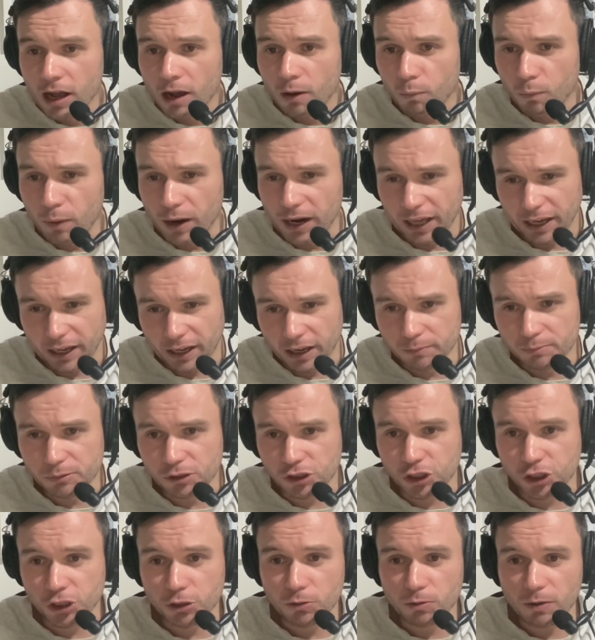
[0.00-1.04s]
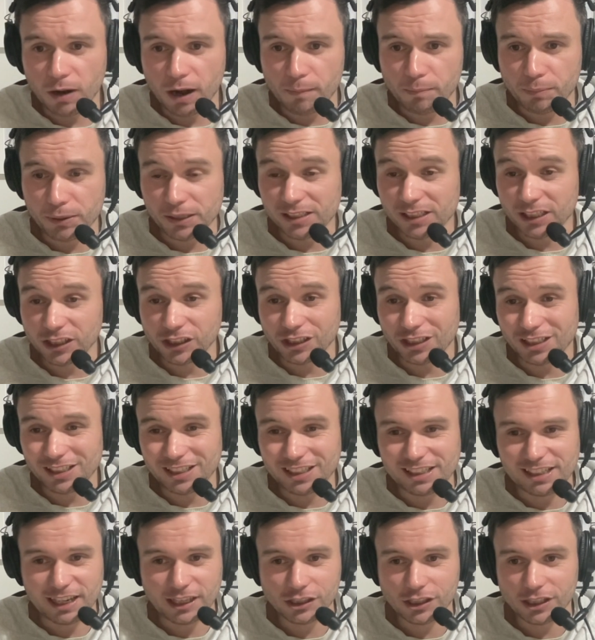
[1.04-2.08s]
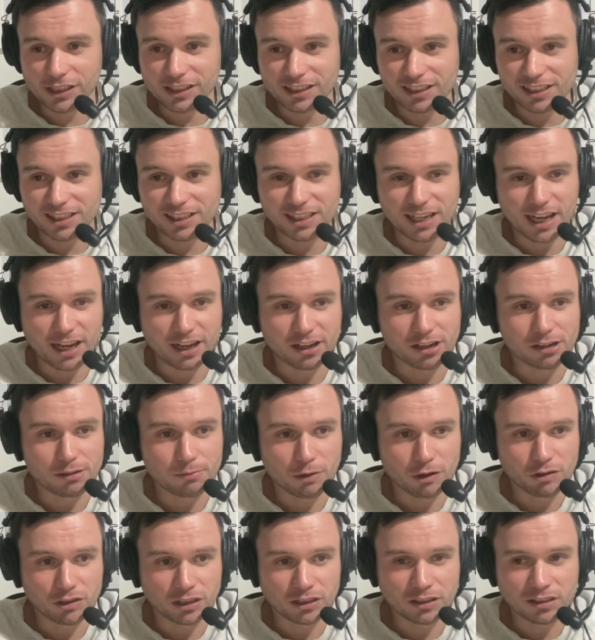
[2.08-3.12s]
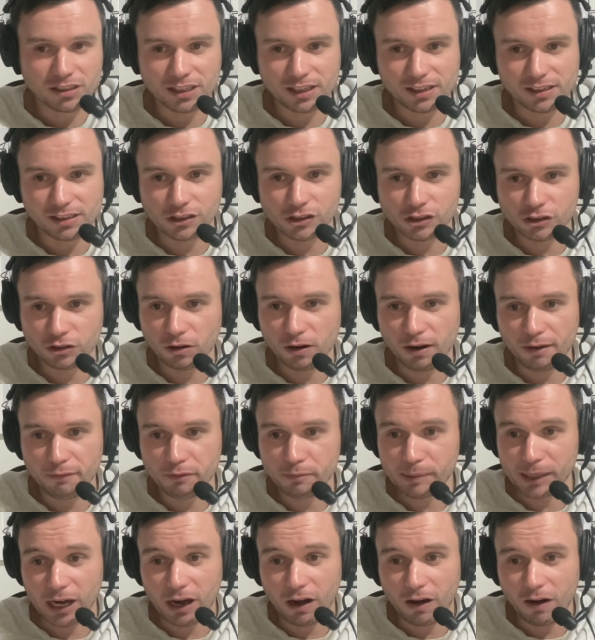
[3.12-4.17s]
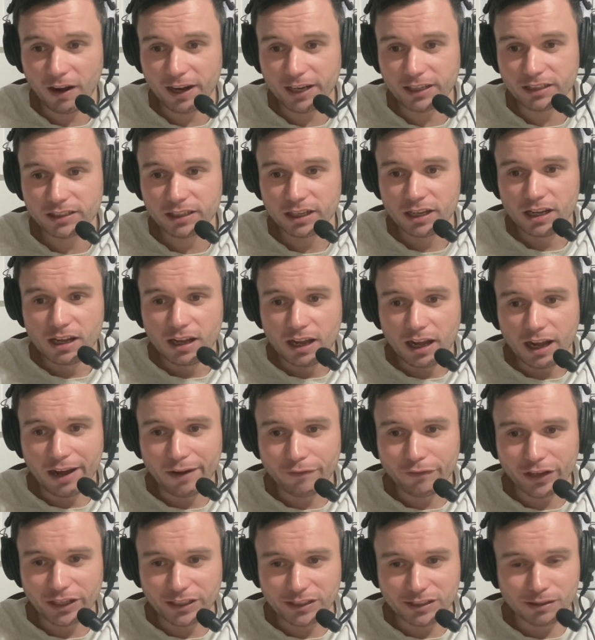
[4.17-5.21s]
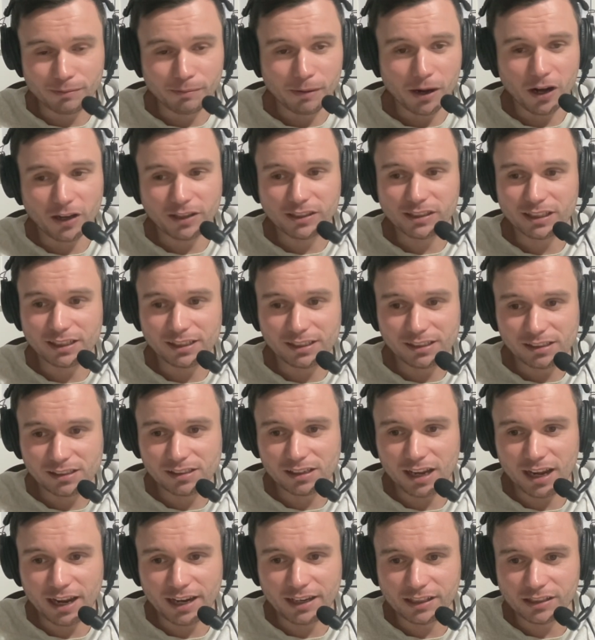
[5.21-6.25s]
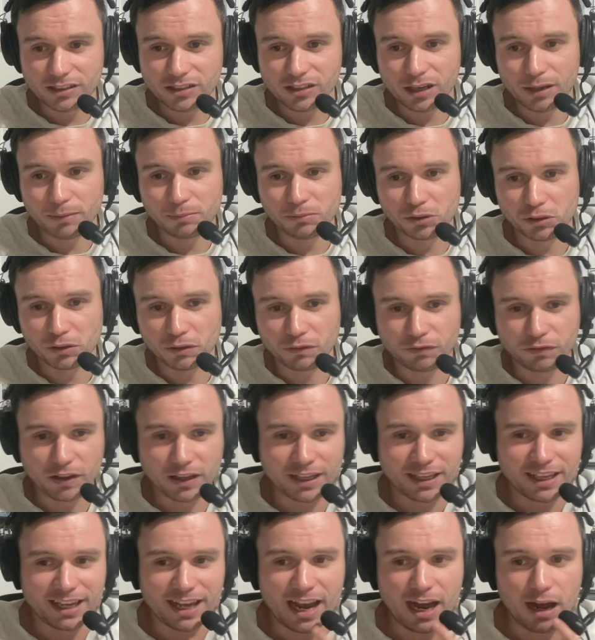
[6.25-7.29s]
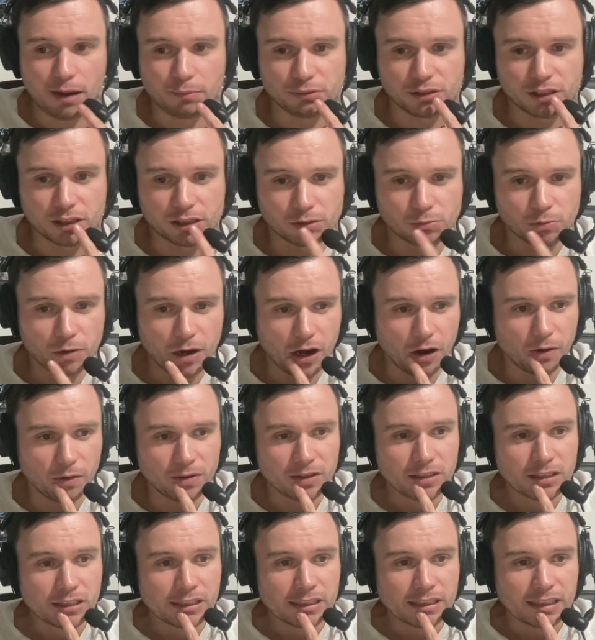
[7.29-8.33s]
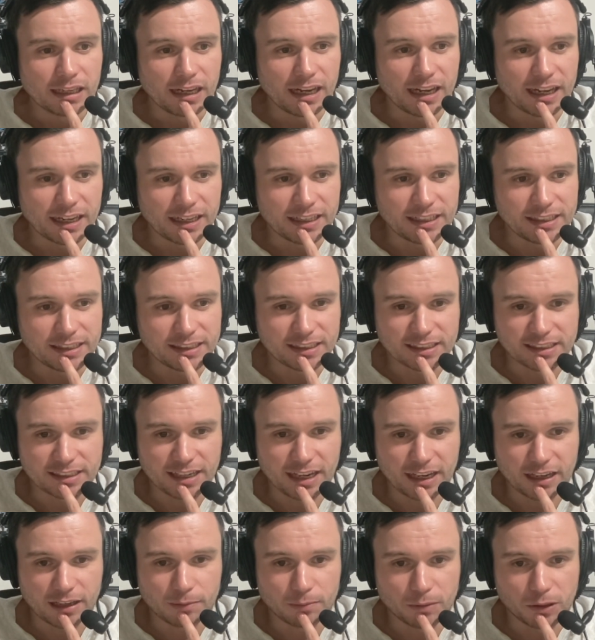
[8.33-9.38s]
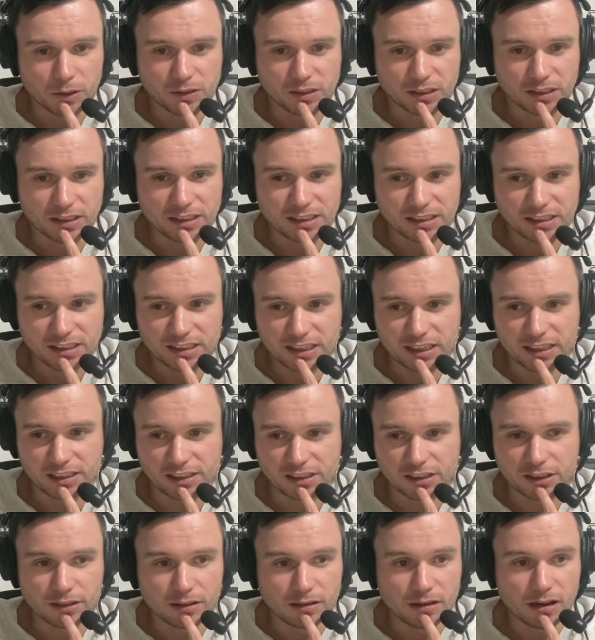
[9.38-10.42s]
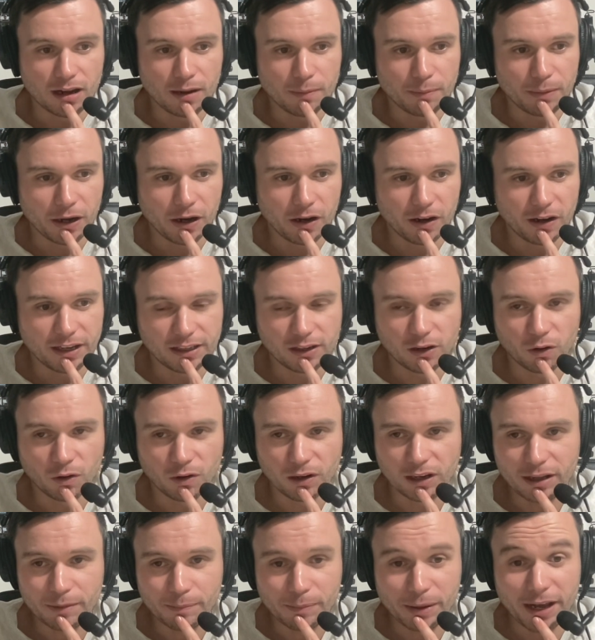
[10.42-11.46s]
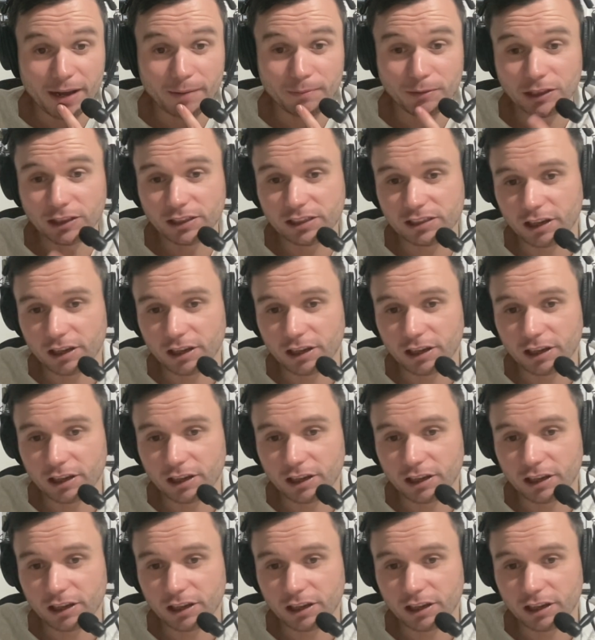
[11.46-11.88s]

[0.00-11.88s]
When it comes to positions, he's actually the 2nd most consistent driver behind Victor Martins, and in terms of gaps as well, he's the 2nd most consistent behind Ollie Behrman.